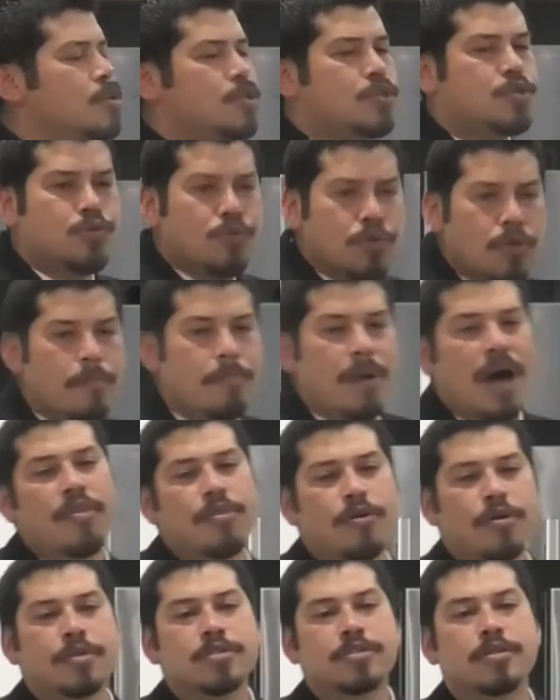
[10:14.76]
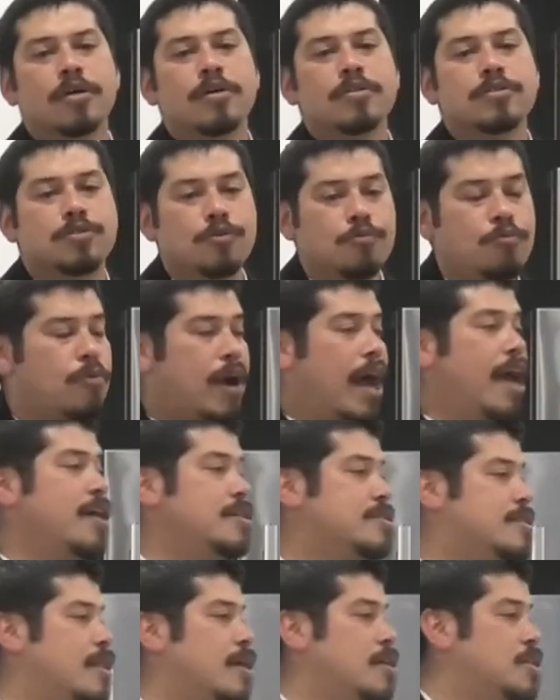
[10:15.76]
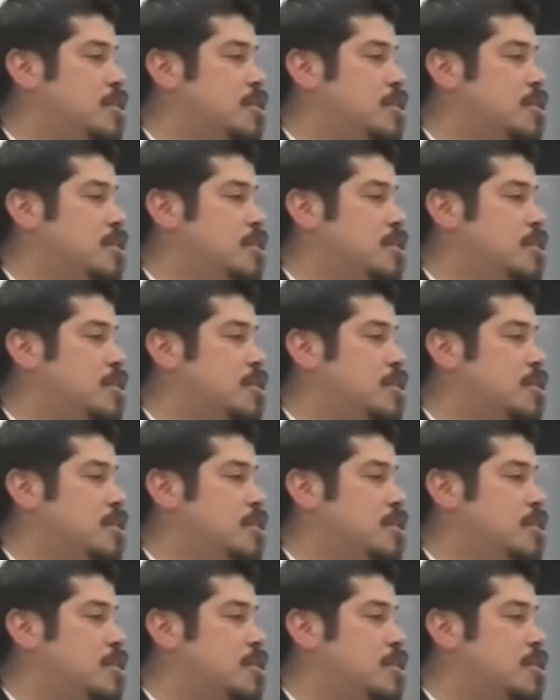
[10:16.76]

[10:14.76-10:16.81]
to the mothers to raise their